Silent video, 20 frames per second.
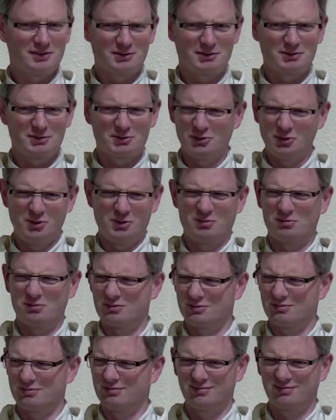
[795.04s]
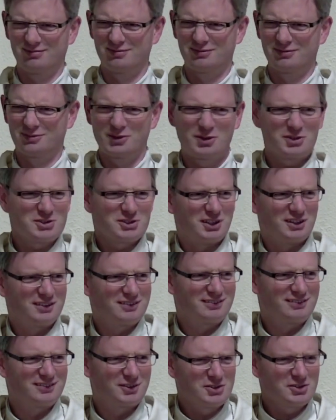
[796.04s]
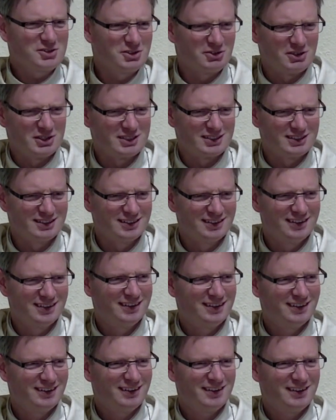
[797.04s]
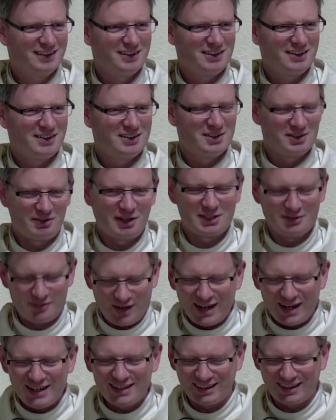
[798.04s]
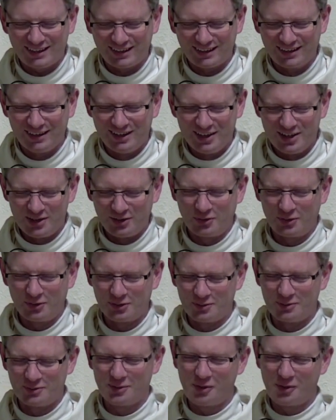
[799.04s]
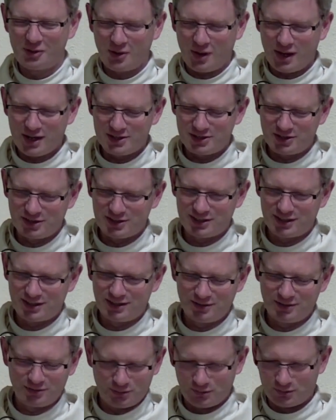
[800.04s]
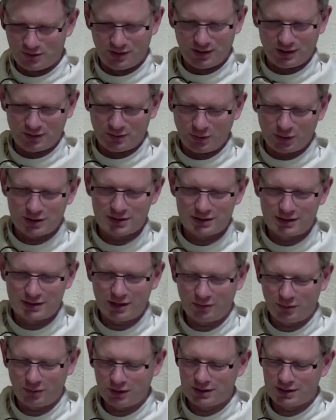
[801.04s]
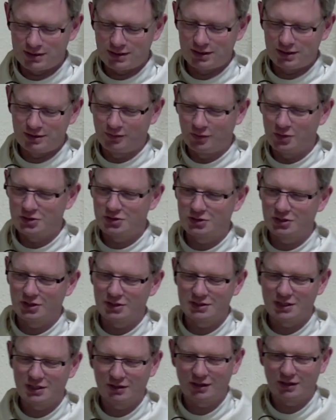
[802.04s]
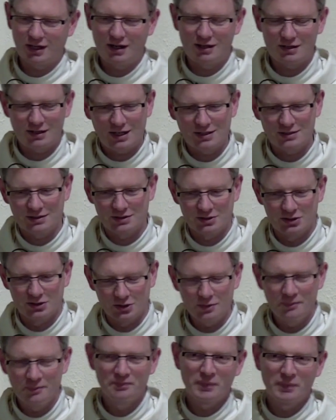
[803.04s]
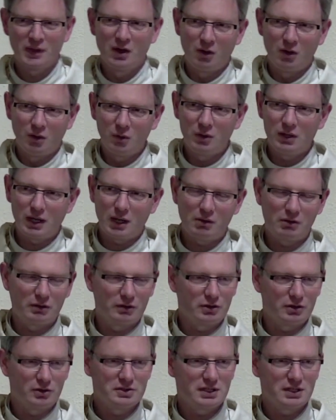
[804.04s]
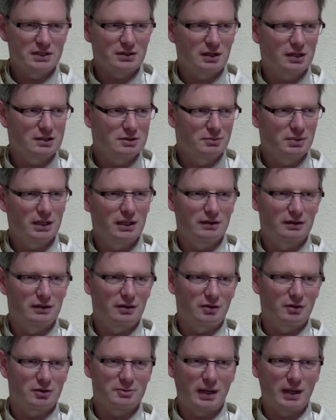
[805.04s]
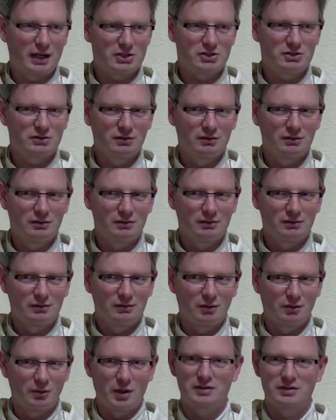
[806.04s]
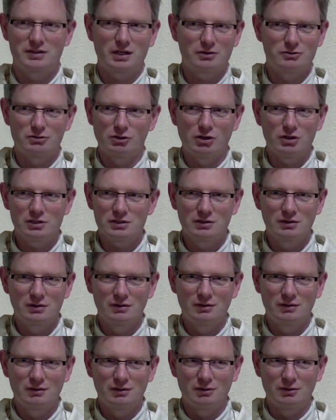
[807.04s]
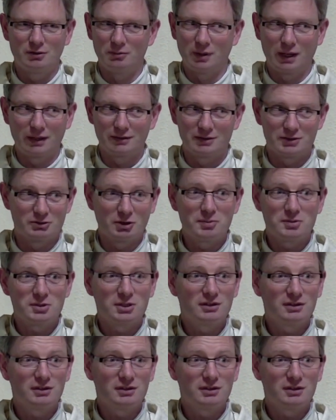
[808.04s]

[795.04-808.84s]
no, of course not. Of course there isn't. You know, in fact, if anything, you know, the, more you enter into the, like, what does the, what does the devotion to the Sacred Heart ask us to do? Holy Hour on Thursdays, contemplating the Lord's Passion. Well, where does that draw us? Back to Scripture.